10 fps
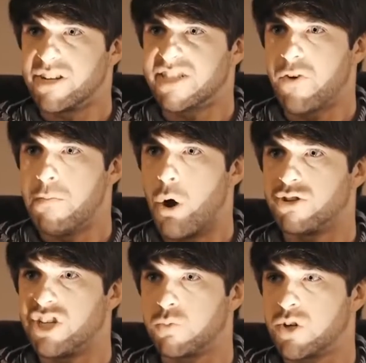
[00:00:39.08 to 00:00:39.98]
stealing
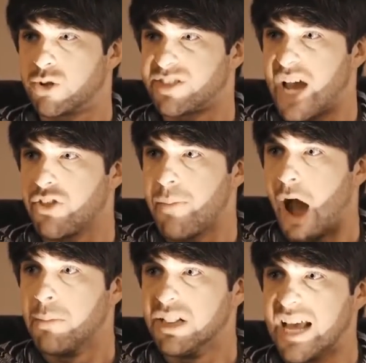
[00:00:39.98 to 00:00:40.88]
moon will come in
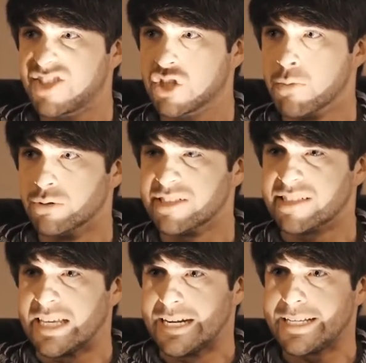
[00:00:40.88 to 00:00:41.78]
and bust up all your
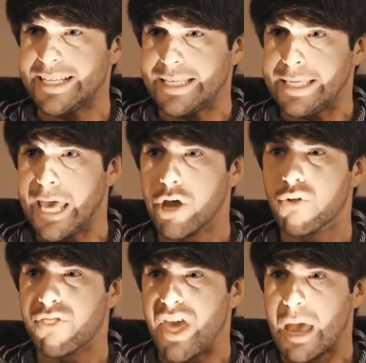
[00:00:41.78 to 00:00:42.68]
package
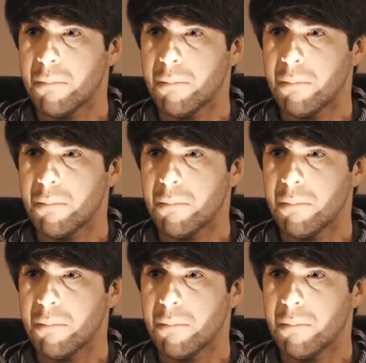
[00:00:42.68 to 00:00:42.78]
contents.